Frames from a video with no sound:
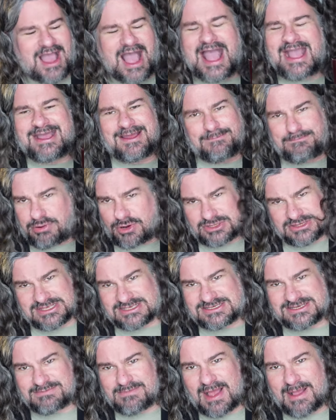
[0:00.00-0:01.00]
I can put
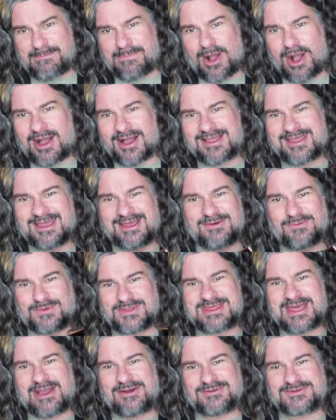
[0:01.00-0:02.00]
this in my pocket
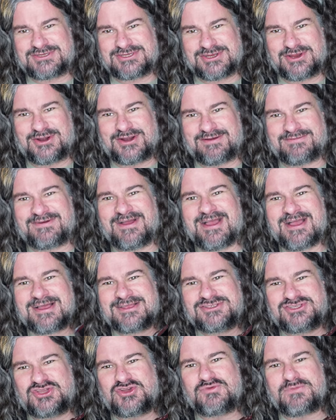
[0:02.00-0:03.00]
without sort of
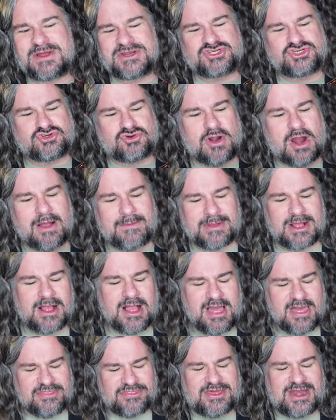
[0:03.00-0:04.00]
too much drama,
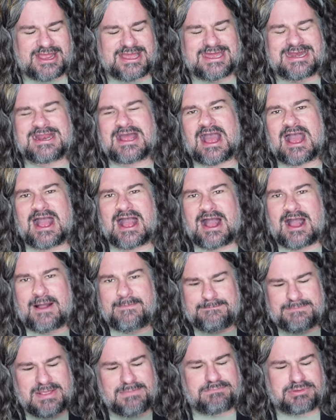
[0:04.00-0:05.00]
that I
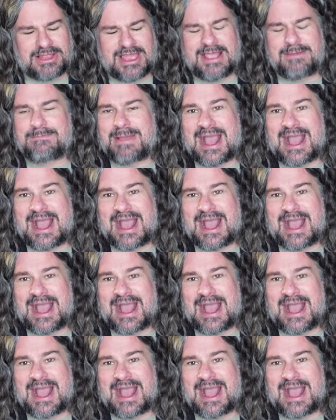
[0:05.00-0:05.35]
can be playing